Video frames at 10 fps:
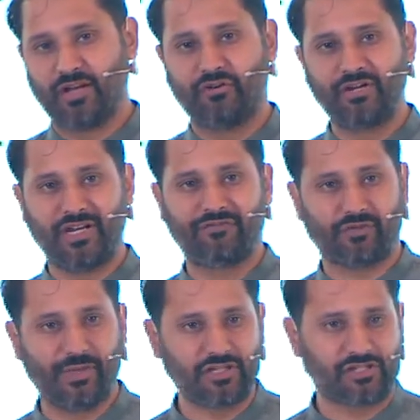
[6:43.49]
read
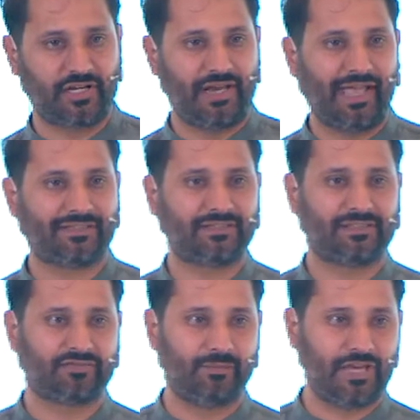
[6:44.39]
information and access
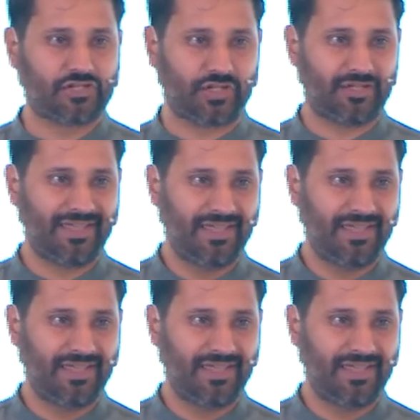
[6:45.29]
information